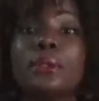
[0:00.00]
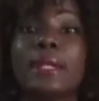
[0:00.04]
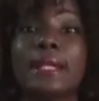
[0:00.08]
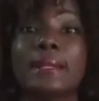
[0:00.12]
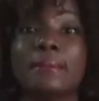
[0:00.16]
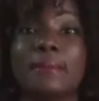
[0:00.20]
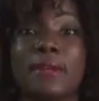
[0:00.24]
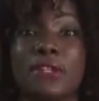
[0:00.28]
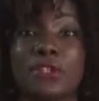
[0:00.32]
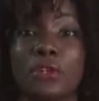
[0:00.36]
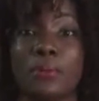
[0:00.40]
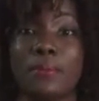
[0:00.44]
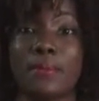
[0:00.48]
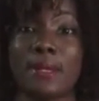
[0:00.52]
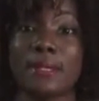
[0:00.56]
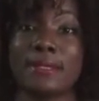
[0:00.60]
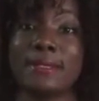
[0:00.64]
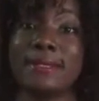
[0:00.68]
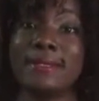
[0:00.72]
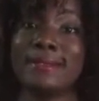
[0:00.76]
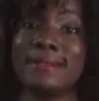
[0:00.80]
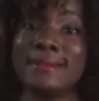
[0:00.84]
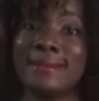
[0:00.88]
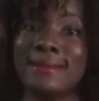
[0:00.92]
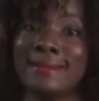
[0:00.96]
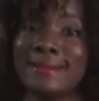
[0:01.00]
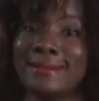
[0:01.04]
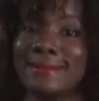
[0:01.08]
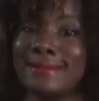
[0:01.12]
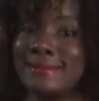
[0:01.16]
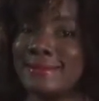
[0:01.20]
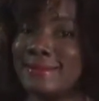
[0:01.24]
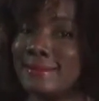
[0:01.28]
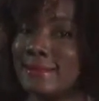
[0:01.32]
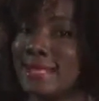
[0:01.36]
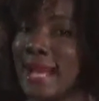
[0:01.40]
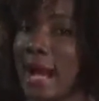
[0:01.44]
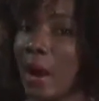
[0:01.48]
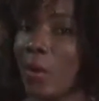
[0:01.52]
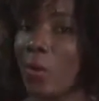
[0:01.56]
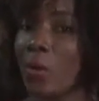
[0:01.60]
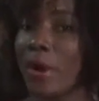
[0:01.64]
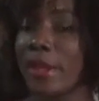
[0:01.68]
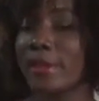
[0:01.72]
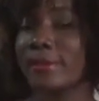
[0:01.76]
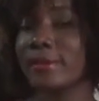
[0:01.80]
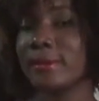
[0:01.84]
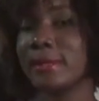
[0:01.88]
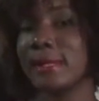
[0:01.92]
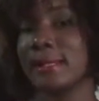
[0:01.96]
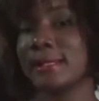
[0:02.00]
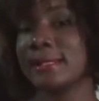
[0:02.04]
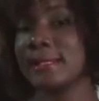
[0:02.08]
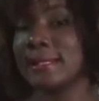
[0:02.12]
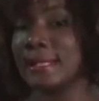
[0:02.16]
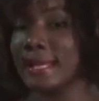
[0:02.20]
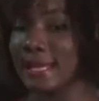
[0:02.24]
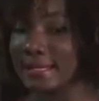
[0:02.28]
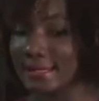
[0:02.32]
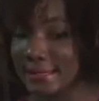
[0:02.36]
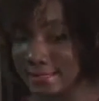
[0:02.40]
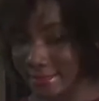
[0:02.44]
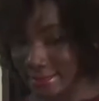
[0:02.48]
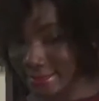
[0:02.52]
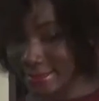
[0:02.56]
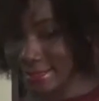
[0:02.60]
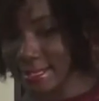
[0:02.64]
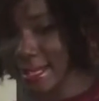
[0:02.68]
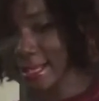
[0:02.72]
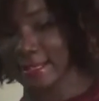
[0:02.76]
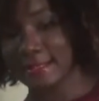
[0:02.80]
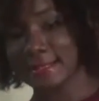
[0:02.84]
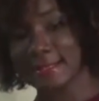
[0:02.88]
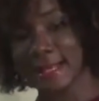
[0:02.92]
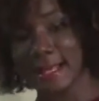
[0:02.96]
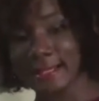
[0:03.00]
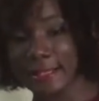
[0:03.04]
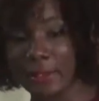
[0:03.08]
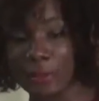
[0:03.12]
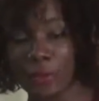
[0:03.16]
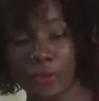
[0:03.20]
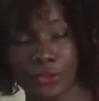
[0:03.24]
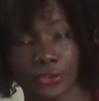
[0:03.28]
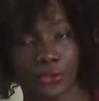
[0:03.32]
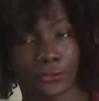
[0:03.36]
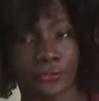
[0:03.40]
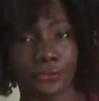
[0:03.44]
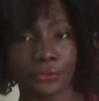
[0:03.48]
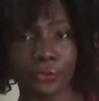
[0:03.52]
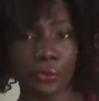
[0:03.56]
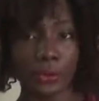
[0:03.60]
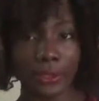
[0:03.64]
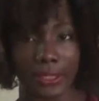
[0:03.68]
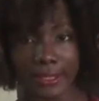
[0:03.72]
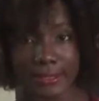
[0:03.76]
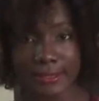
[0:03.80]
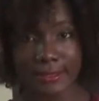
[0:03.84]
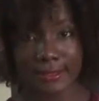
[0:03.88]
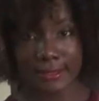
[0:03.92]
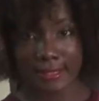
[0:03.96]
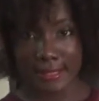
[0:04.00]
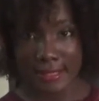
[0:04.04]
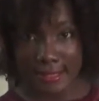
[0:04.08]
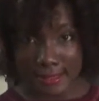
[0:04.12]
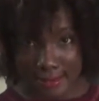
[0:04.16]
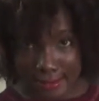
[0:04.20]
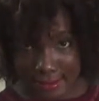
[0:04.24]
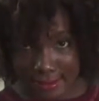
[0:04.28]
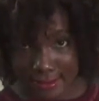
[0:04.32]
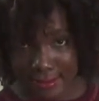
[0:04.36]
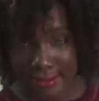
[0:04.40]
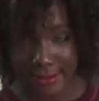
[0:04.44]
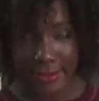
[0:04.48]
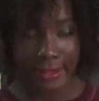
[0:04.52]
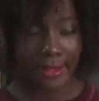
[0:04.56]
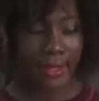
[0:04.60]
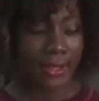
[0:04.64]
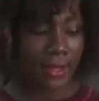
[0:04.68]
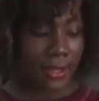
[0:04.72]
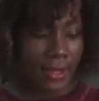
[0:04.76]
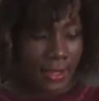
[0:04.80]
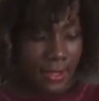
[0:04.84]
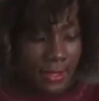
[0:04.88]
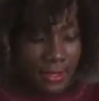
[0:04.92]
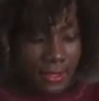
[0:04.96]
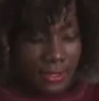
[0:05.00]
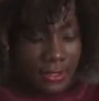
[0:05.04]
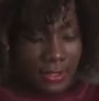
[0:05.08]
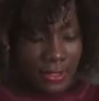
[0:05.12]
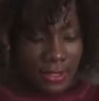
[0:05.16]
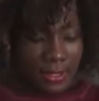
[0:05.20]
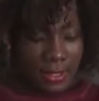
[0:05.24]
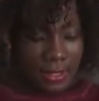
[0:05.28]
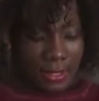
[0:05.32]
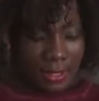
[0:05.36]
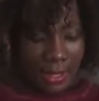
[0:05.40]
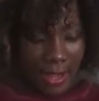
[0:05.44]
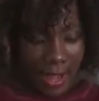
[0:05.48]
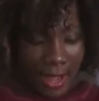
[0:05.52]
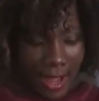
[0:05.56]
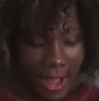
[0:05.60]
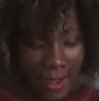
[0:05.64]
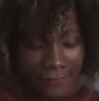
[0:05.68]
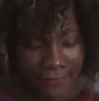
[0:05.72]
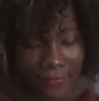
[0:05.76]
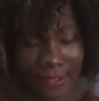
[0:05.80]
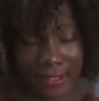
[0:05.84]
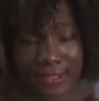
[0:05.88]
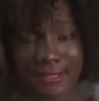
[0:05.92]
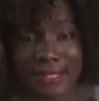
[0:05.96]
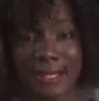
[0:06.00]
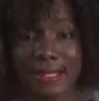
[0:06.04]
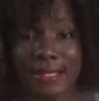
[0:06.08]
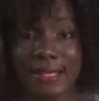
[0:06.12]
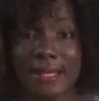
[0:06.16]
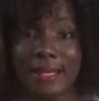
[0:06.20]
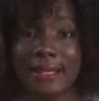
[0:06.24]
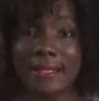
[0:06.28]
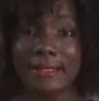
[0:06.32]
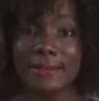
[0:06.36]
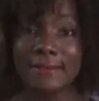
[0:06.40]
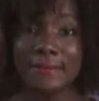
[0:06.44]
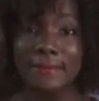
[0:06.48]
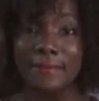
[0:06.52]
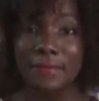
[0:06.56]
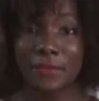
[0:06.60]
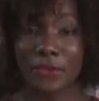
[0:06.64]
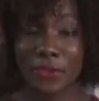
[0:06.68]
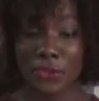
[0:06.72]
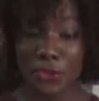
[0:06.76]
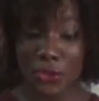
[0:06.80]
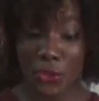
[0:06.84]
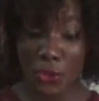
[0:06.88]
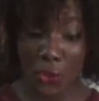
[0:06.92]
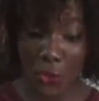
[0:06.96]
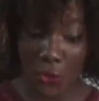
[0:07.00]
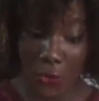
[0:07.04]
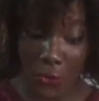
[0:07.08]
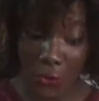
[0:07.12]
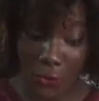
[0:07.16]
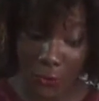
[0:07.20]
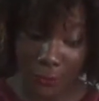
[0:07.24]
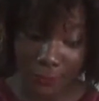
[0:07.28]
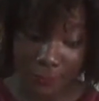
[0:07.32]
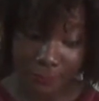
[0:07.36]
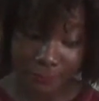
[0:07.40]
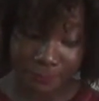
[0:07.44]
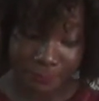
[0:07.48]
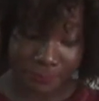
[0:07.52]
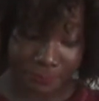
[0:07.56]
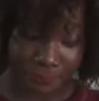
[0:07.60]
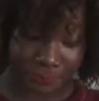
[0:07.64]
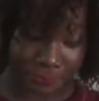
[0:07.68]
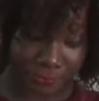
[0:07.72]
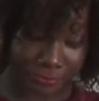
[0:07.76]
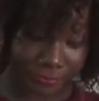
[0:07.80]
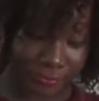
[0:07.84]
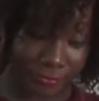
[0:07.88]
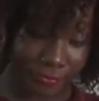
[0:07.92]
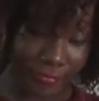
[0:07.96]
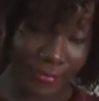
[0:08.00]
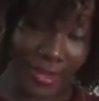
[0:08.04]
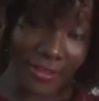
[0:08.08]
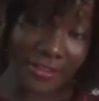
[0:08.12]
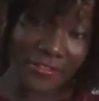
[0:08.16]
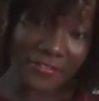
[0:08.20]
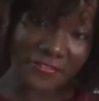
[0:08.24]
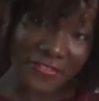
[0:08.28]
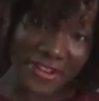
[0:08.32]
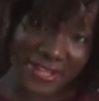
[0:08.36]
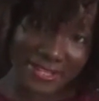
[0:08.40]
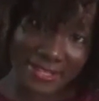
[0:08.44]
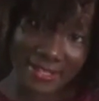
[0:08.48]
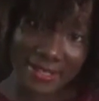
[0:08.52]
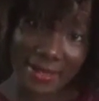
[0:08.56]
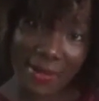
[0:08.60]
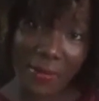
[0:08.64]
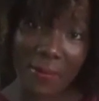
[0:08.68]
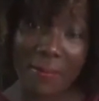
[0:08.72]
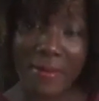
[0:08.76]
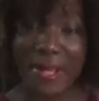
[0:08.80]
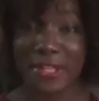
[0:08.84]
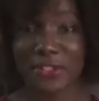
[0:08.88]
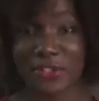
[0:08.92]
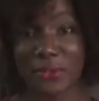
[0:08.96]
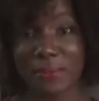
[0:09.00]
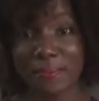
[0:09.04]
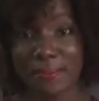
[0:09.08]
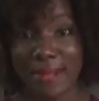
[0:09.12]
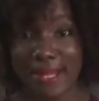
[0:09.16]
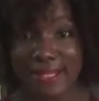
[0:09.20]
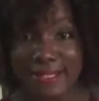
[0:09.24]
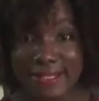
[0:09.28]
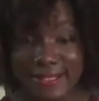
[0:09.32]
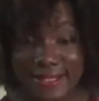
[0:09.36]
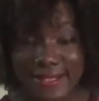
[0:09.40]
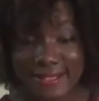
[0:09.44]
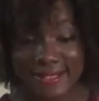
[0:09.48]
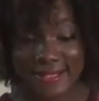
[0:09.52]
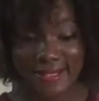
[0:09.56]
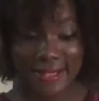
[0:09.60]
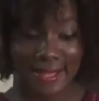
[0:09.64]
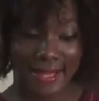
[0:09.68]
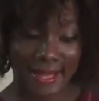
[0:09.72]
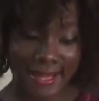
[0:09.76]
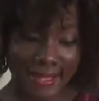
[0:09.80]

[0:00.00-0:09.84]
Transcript: length measurement. That way you can get exactly what your full length is. After taking your vertical measurements,